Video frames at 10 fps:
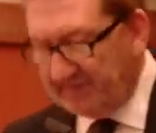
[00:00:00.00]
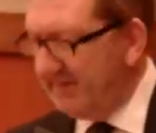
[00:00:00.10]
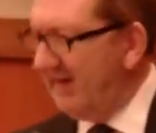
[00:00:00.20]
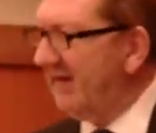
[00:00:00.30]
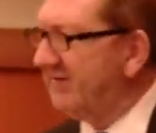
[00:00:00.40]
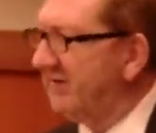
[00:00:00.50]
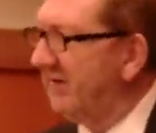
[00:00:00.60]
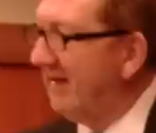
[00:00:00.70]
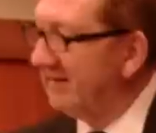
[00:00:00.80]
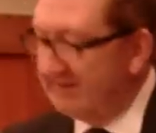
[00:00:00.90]
of the National
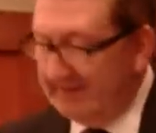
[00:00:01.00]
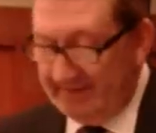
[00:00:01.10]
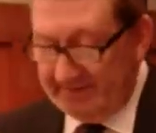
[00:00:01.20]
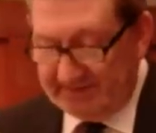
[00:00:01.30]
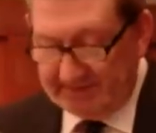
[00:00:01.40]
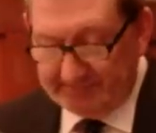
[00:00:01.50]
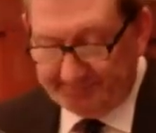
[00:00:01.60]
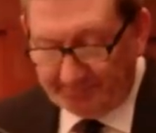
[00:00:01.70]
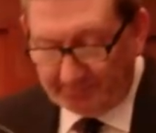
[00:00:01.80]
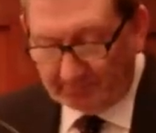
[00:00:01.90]
Health Service.
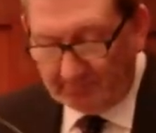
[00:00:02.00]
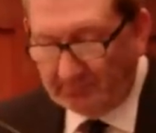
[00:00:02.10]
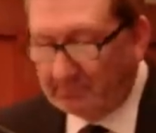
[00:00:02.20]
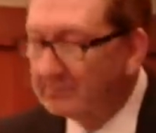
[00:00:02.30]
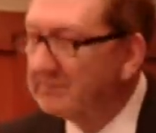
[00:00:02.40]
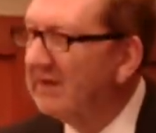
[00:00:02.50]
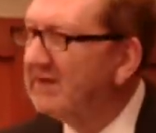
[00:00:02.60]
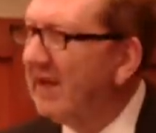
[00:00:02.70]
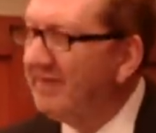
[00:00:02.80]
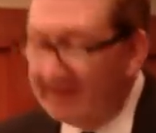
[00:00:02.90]

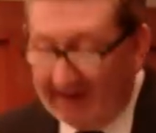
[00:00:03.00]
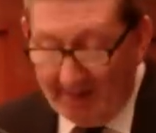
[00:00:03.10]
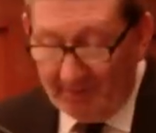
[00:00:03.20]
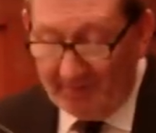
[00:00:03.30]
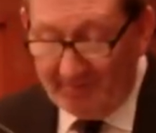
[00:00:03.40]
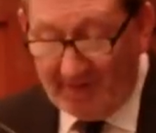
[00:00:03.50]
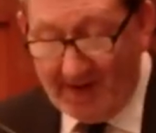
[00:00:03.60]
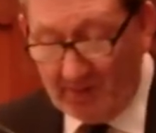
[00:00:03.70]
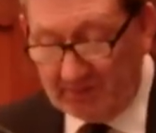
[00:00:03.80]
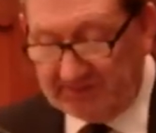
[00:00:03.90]
David Cameron
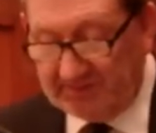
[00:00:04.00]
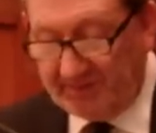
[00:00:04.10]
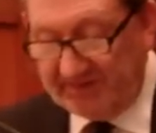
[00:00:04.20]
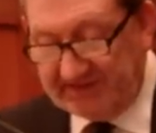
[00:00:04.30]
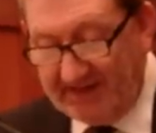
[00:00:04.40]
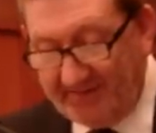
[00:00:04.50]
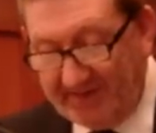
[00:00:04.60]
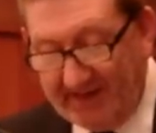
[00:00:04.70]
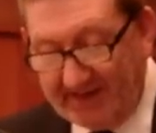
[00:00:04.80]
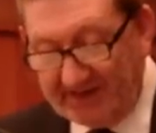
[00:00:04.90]
vowed to preserve
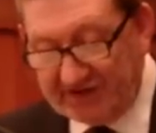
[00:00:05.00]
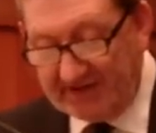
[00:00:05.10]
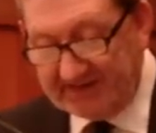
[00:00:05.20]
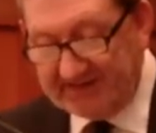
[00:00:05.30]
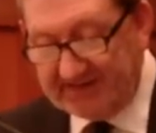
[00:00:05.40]
the NHS